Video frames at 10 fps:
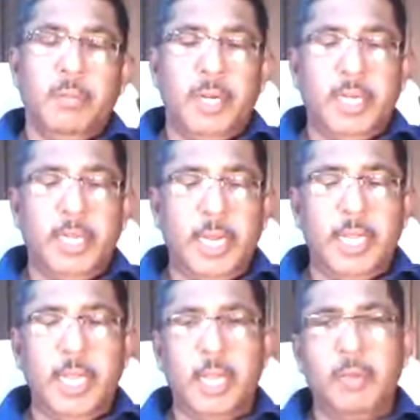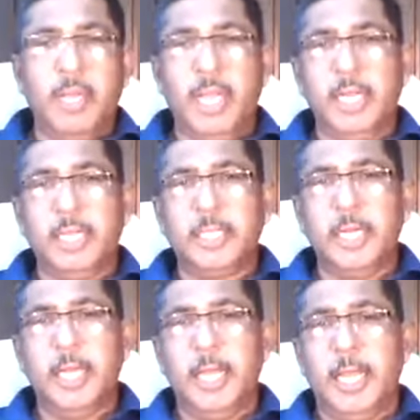But here I have a
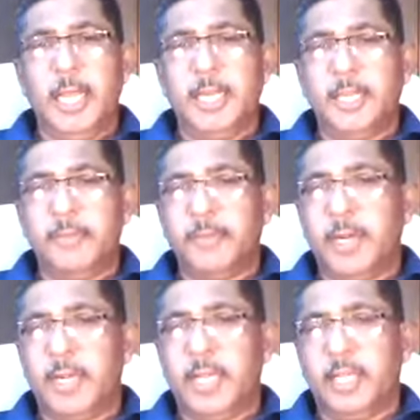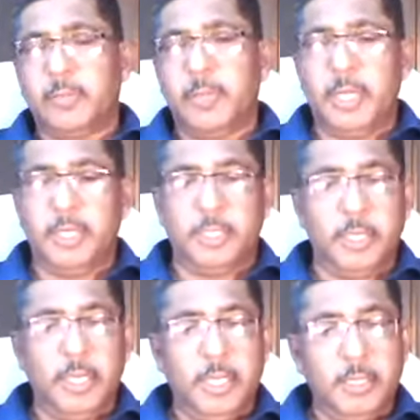little a different
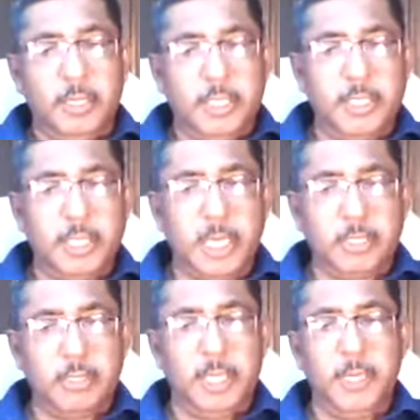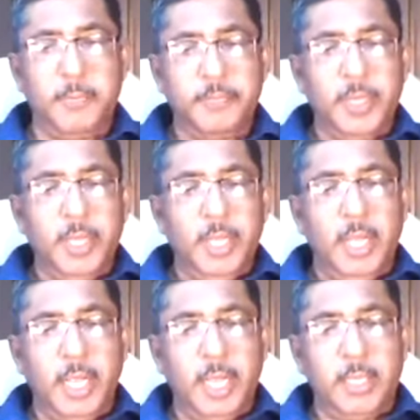explanation. This is actually
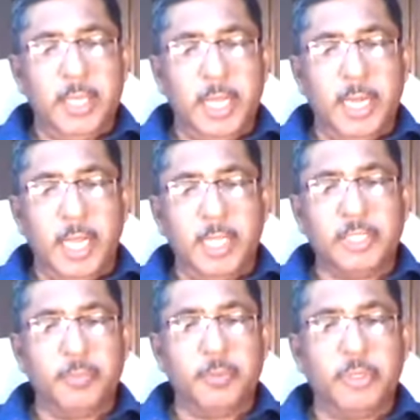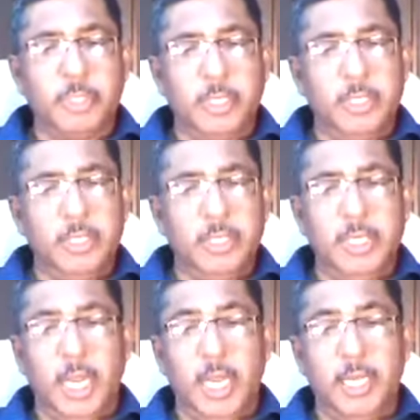uh, the last portion
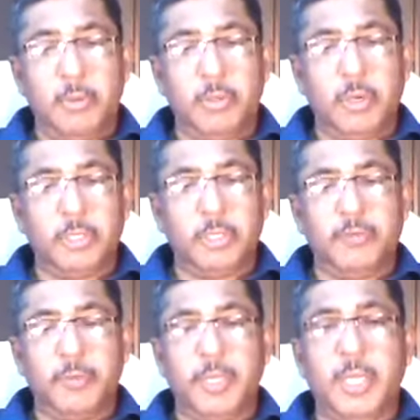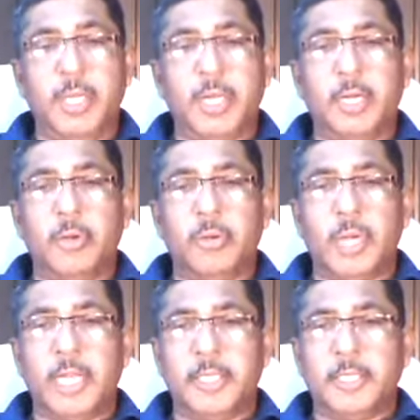I have quoted from a renowned
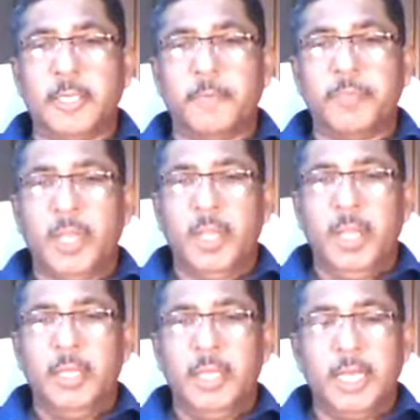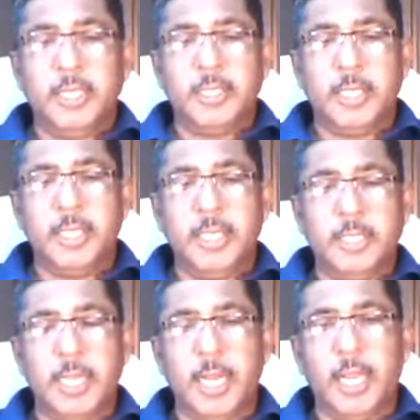writer. That is, he
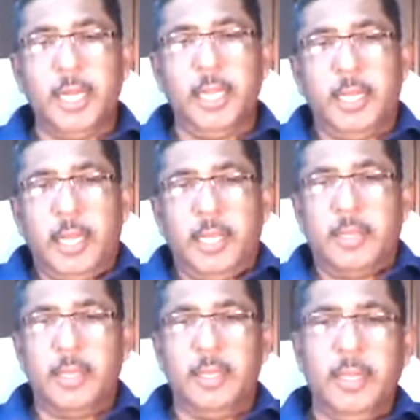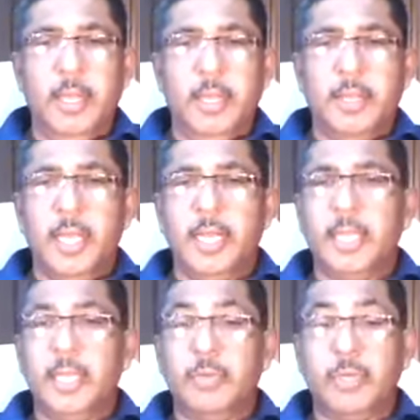is an Anglican, I think, that
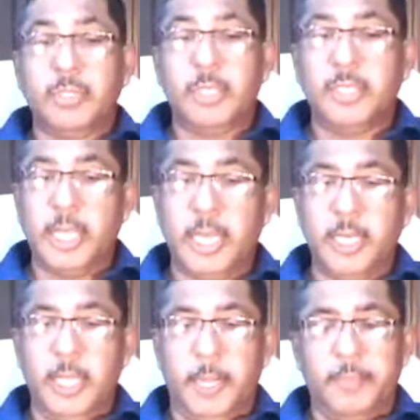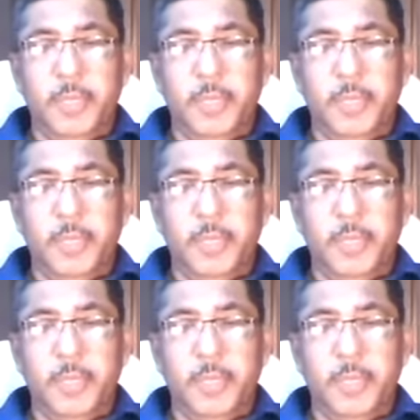it was his idea.